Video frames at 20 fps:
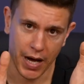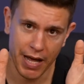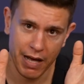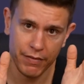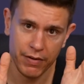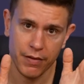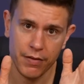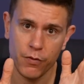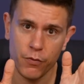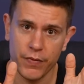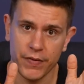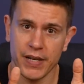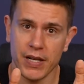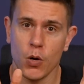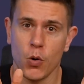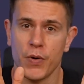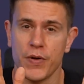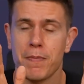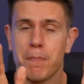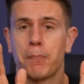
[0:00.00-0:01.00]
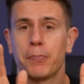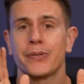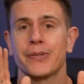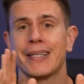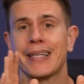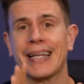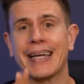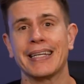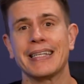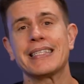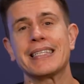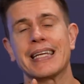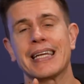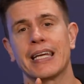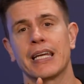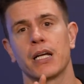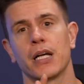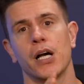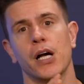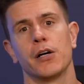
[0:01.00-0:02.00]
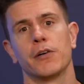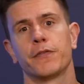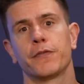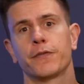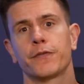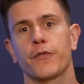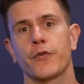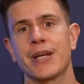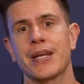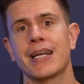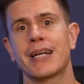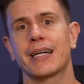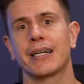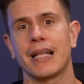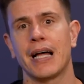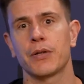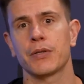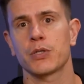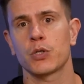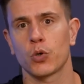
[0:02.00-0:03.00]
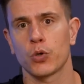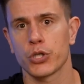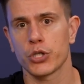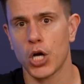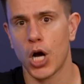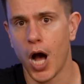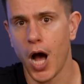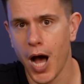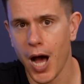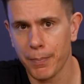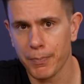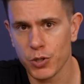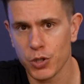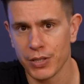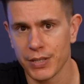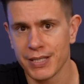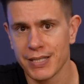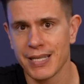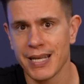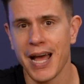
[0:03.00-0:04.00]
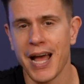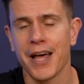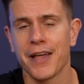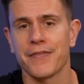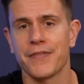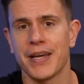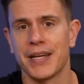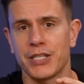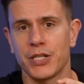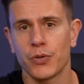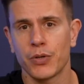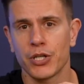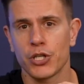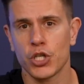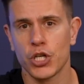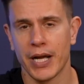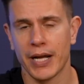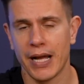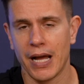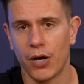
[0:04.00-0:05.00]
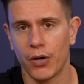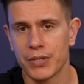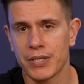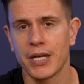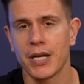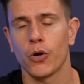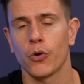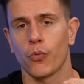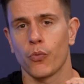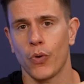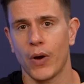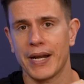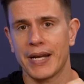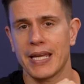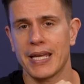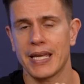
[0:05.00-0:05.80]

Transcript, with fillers: I have another video with plenty of free cloud storage options that you can check out right